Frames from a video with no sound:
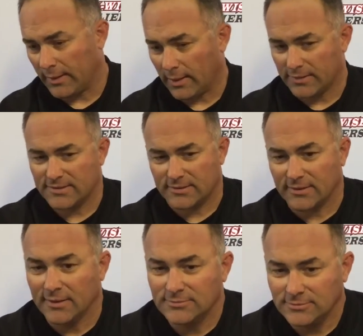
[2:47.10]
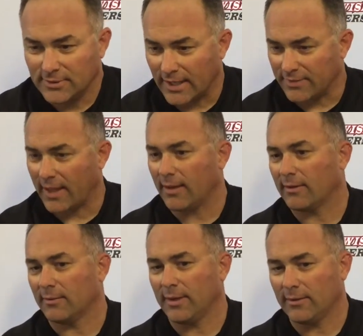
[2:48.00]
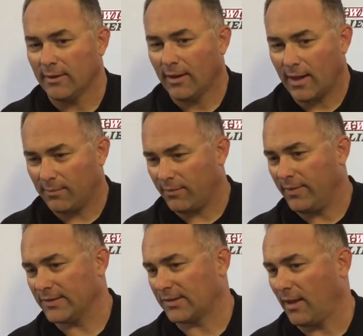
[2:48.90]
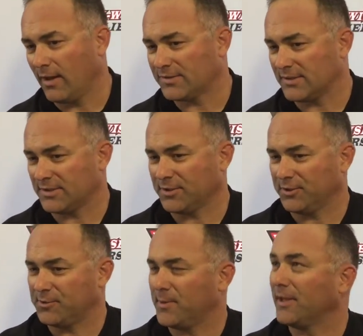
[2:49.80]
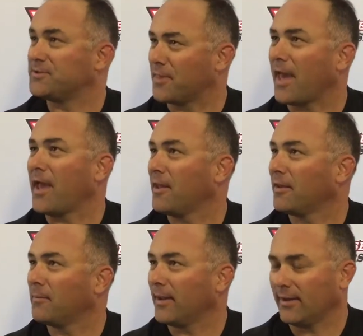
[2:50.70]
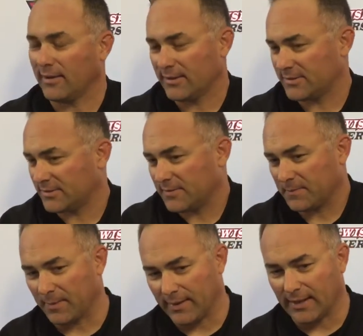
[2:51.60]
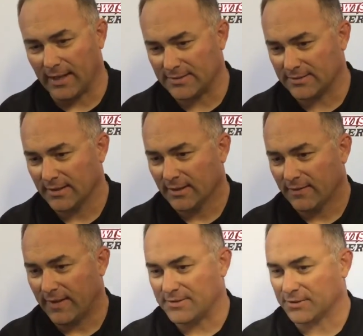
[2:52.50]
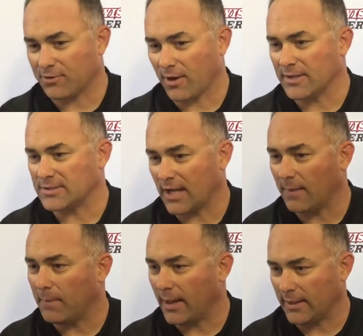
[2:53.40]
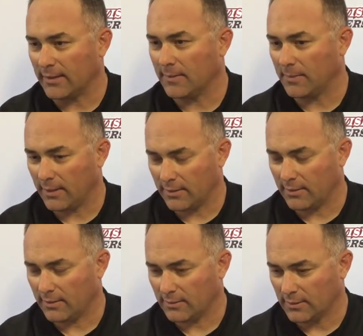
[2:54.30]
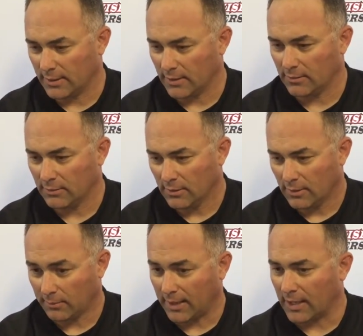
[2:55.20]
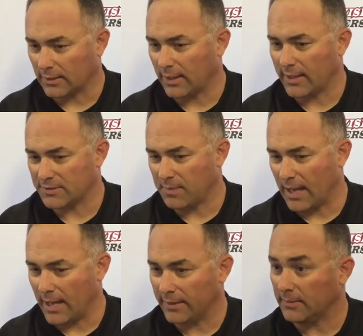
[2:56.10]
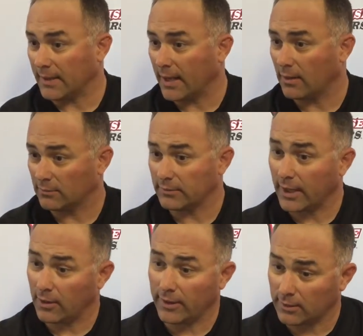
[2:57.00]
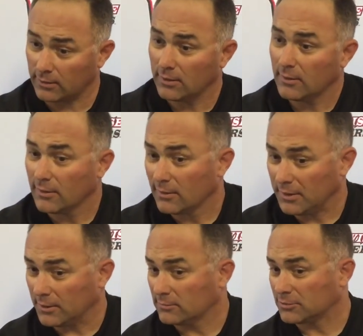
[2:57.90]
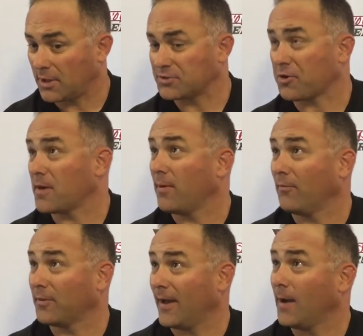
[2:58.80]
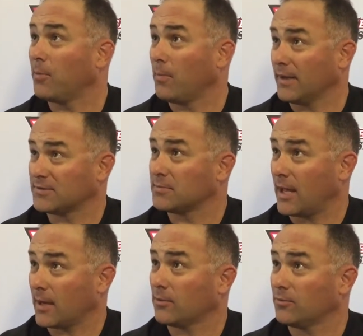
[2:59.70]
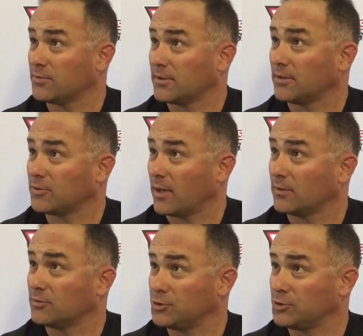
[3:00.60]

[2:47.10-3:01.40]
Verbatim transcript: mean, that's that that. I mean, I'm, this loss isn't going to diminish that. I mean, gotcha. that's I mean that's that's a great job by him, and uh, you know, I'm kind of glad it's behind him now. Now he can you know try to scrape over the top and make some tackles instead of trying to